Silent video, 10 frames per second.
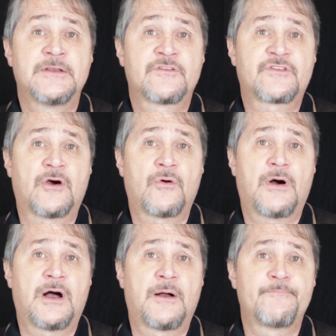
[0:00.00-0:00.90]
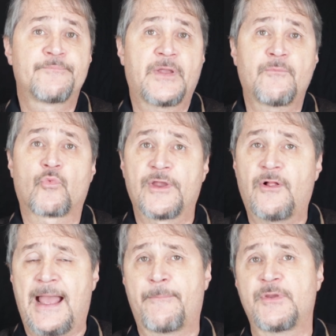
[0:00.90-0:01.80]
So I'm real
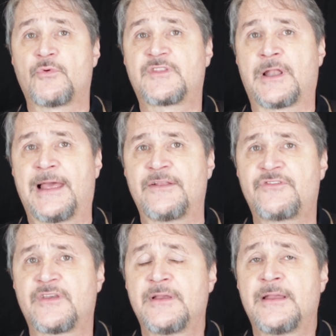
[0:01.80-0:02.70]
happy with the lens.